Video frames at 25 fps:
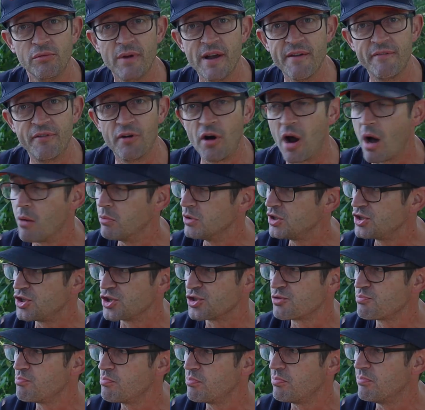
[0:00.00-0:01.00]
river, I was
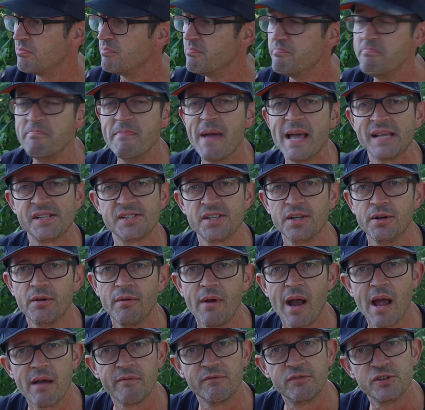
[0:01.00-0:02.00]
just messing
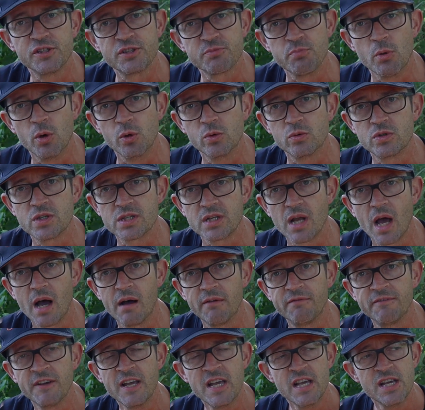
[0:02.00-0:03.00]
around for small
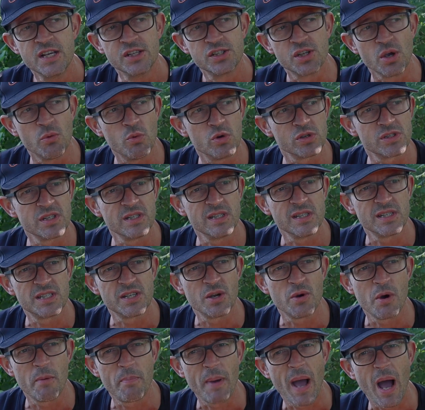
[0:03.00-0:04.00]
stuff. So it wasn't
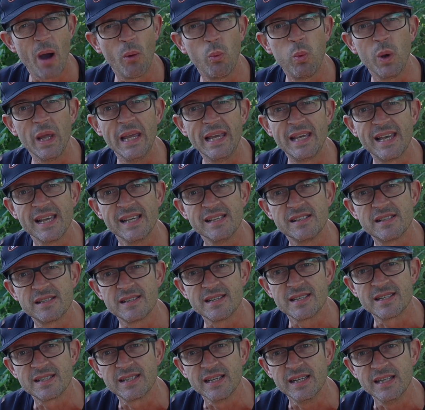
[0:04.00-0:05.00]
until about a week into
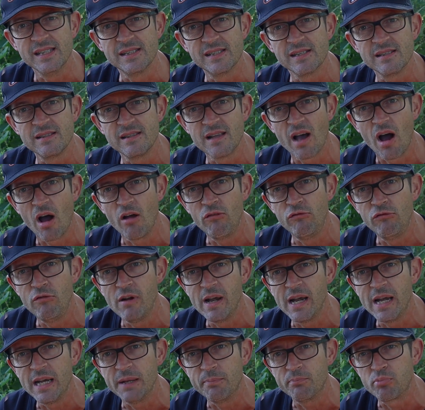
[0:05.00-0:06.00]
the season that I
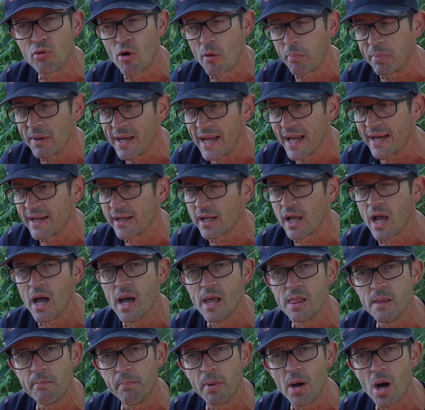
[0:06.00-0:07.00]
really properly had a go
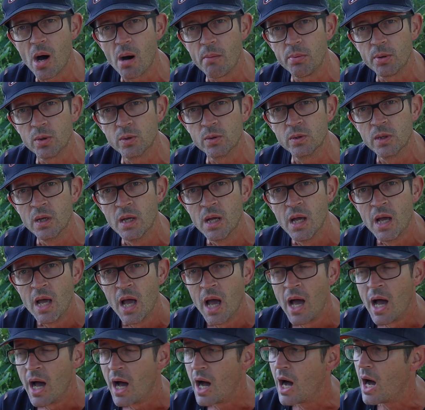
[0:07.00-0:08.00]
at the barbel.
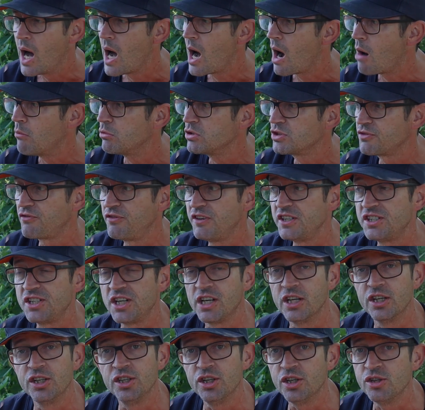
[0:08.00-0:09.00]
I was
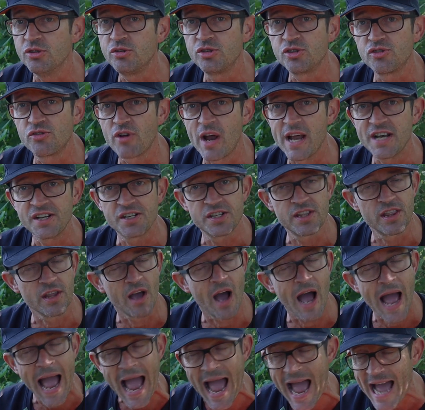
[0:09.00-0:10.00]
fishing a new stretch that
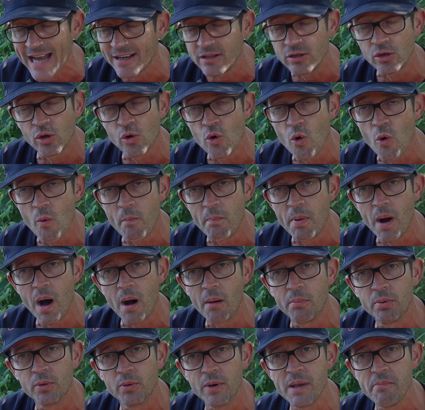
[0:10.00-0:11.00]
I hadn't caught
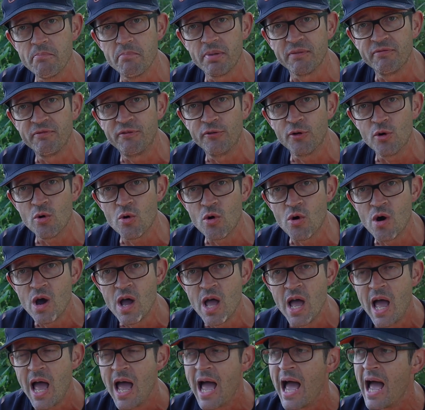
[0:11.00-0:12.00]
barbel in before,
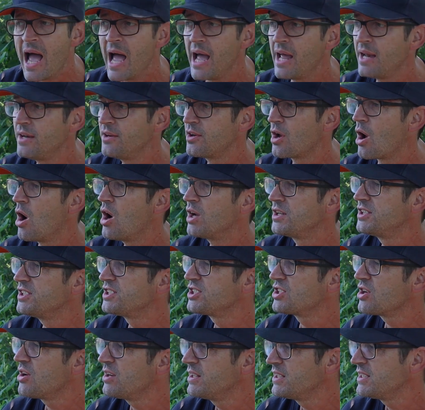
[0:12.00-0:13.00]
and I
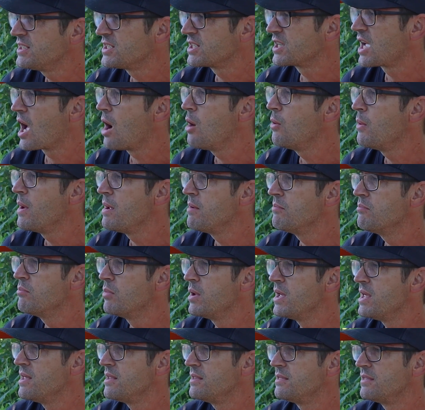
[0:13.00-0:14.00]
decided to go in
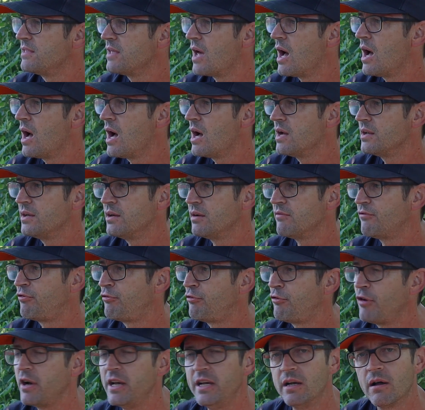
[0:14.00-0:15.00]
with
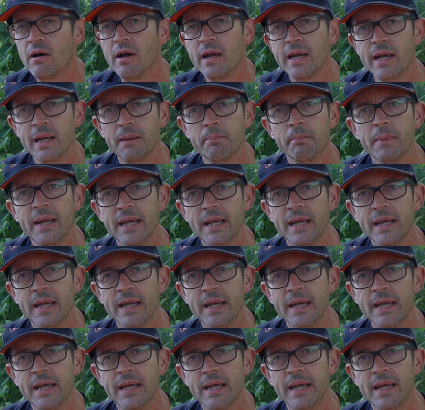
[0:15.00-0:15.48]
free lining